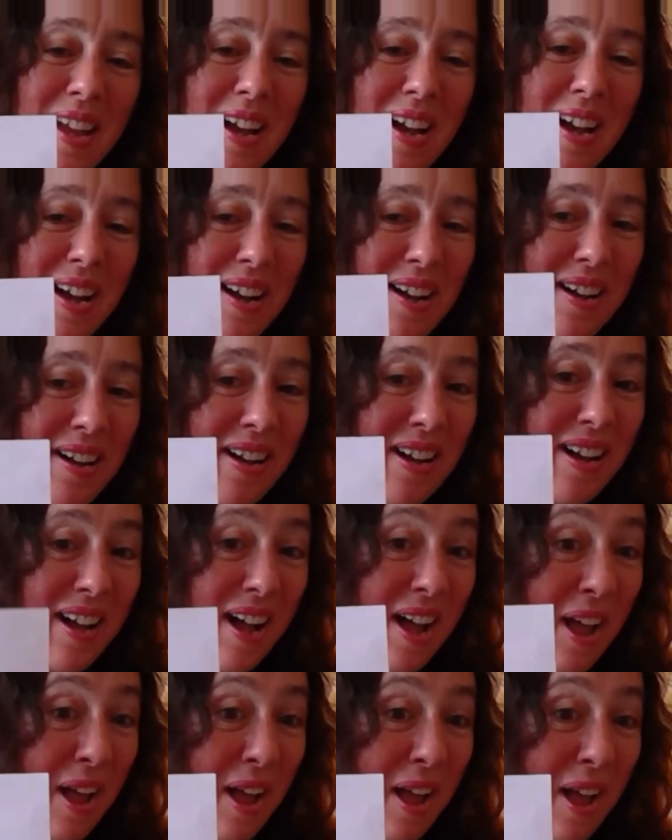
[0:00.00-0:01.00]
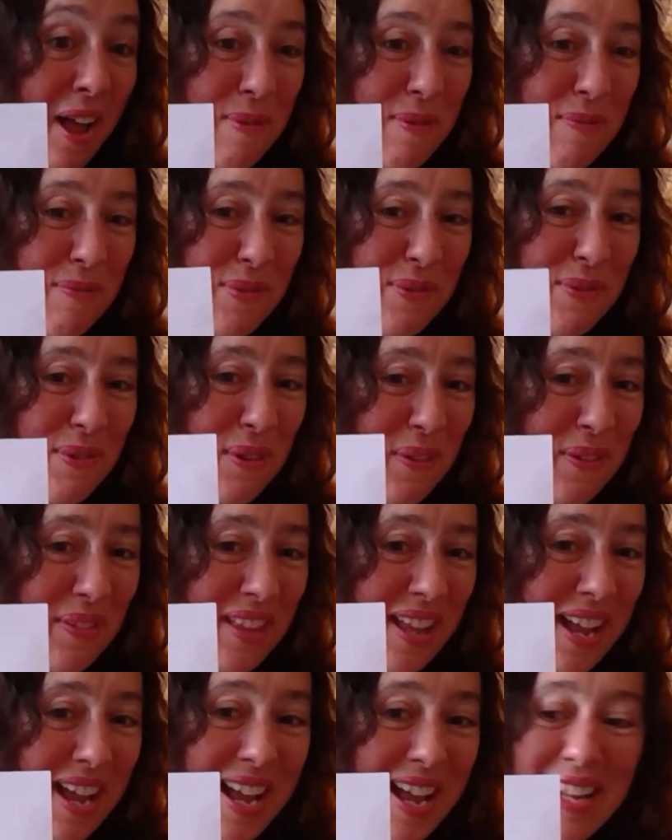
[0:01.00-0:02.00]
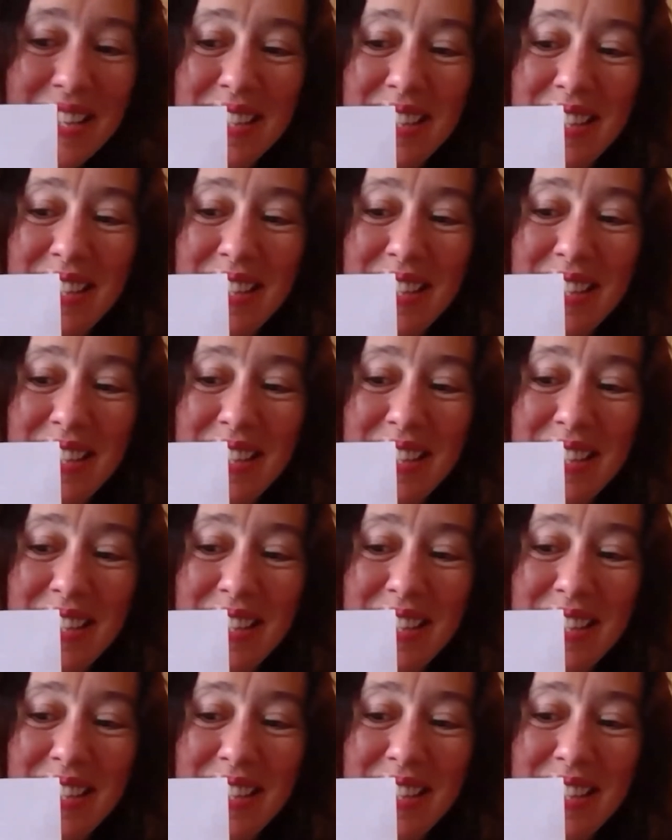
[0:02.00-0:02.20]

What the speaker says: I hope you've all got that.